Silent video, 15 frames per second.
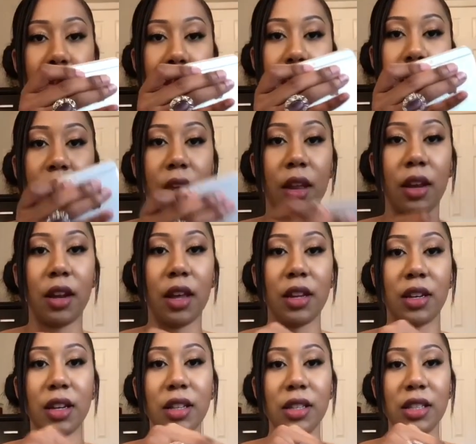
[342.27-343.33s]
and
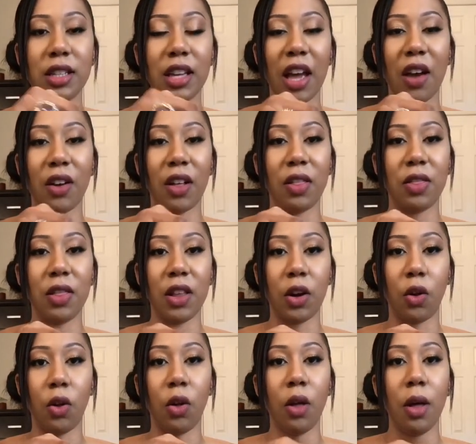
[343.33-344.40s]
it does stick out a
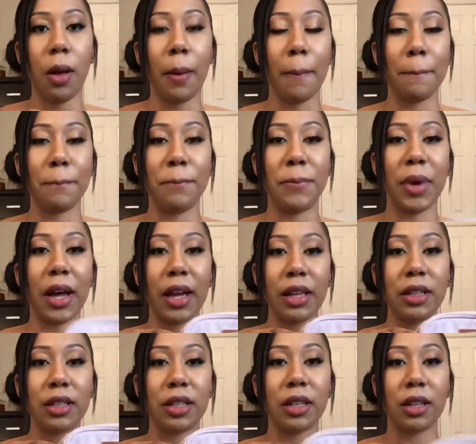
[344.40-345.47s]
little,
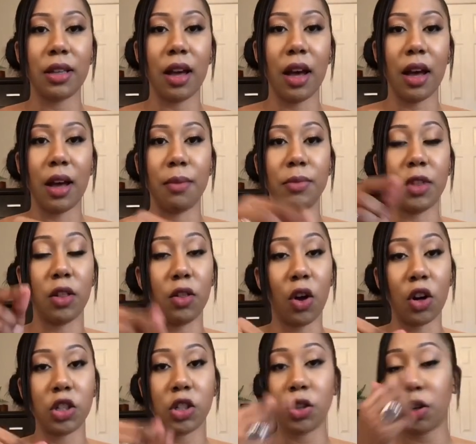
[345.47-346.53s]
but the
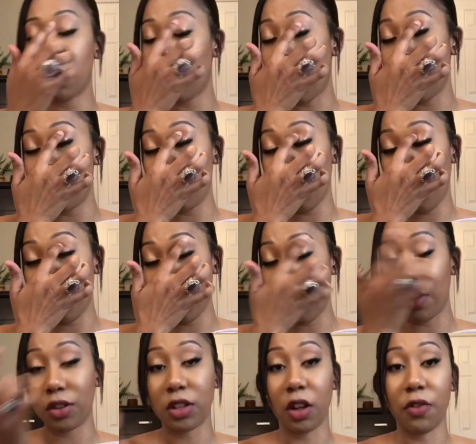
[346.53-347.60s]
larger, I do have
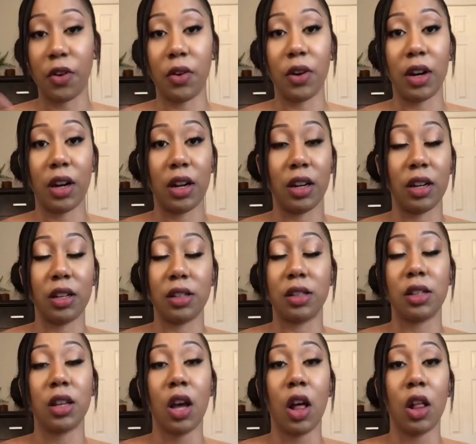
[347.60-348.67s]
another cell phone and it
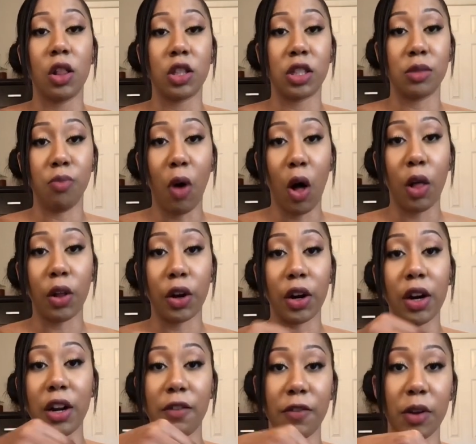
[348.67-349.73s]
is smaller
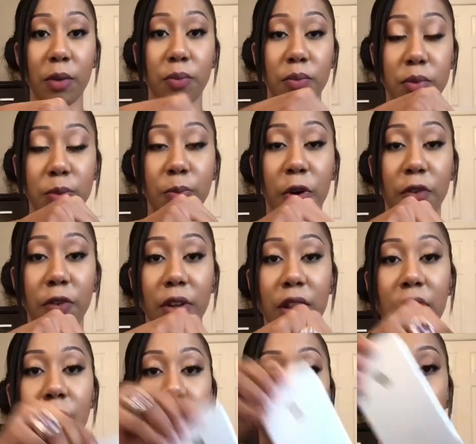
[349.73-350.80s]
and it fits
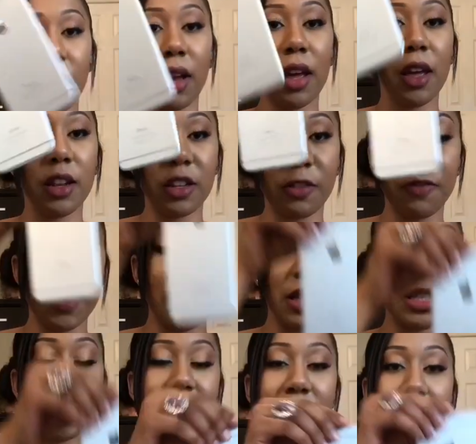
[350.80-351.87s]
perfectly, but to fit
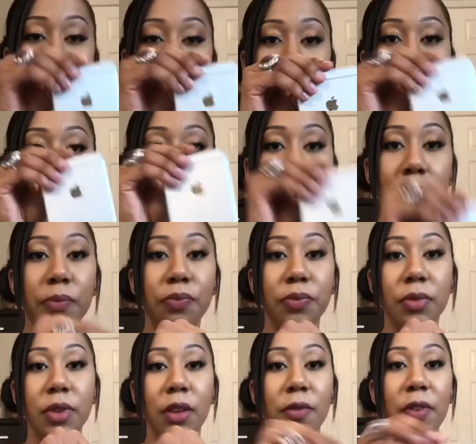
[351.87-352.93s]
inside of here,
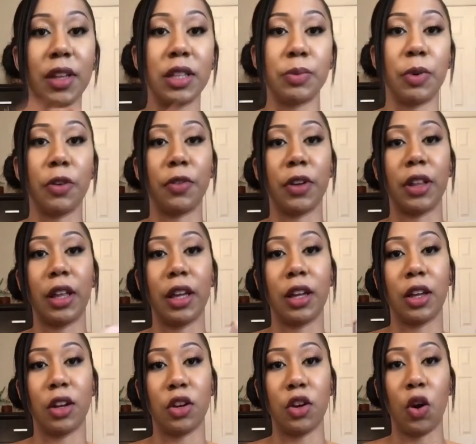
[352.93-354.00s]
fits perfectly.
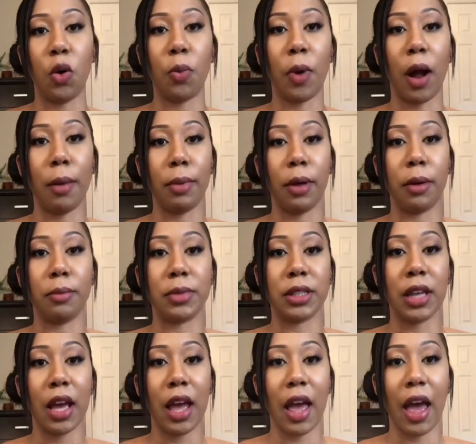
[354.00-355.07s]
No problems
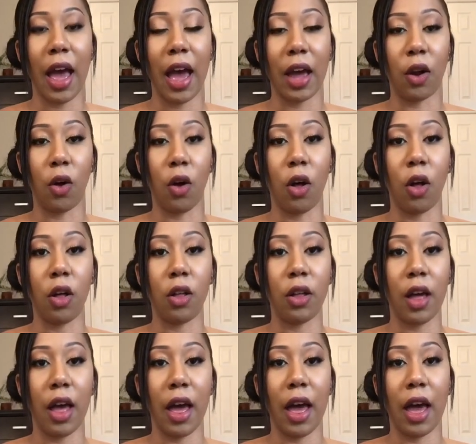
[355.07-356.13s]
at all,
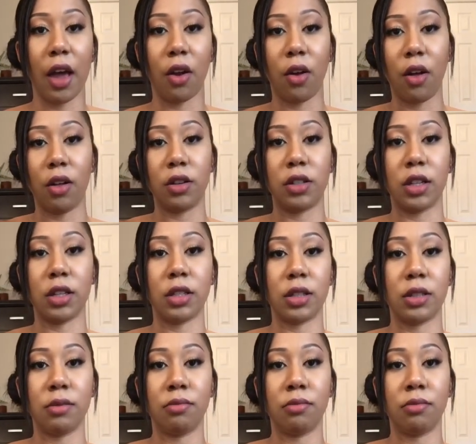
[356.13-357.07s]
just